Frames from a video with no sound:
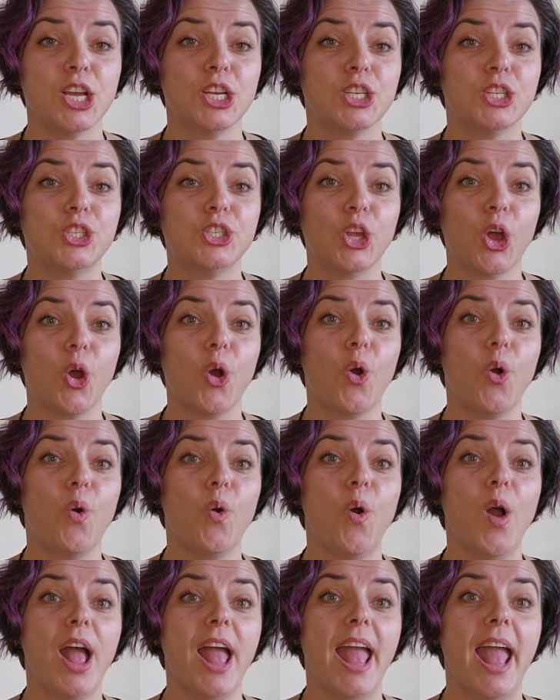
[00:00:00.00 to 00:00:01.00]

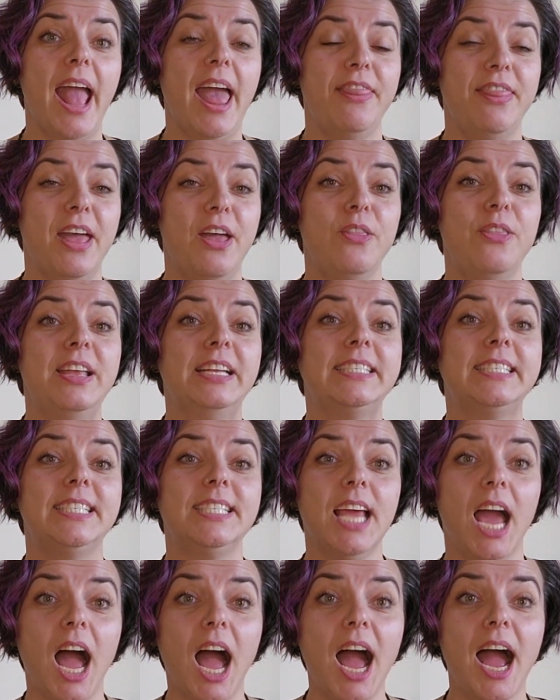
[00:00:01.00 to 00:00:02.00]
So, and then in
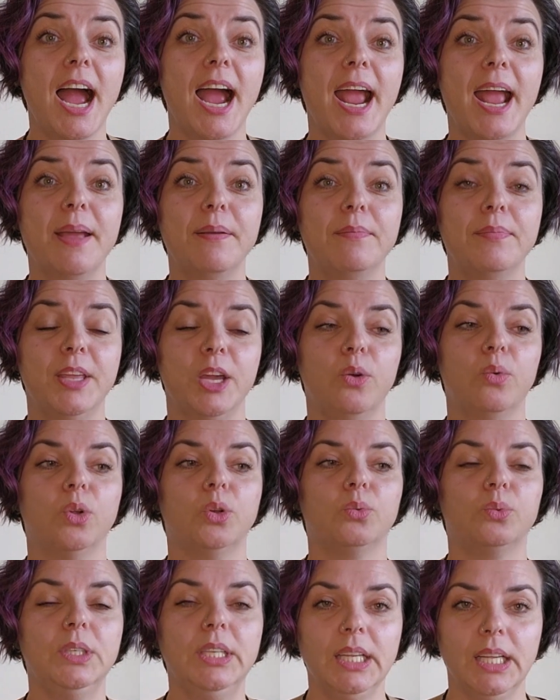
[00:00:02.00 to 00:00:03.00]
time, they
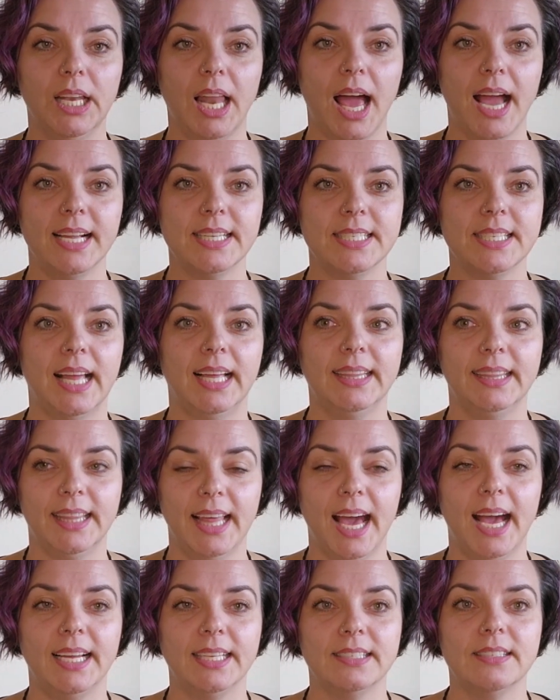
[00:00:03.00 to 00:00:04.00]
will realize that
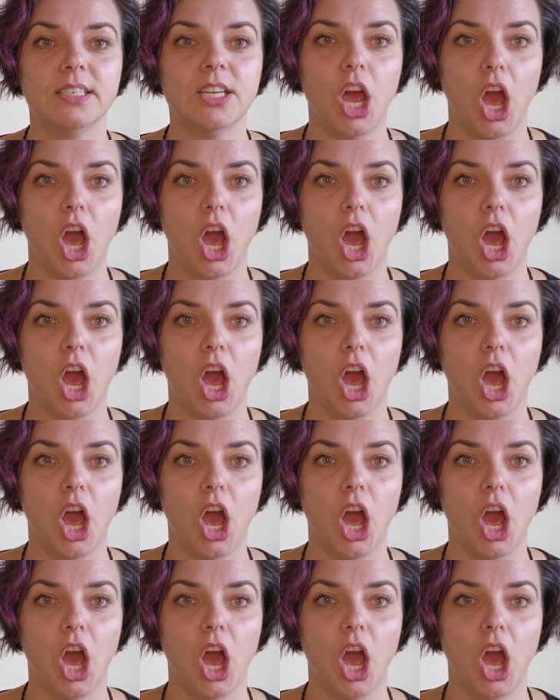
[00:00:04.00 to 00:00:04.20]
that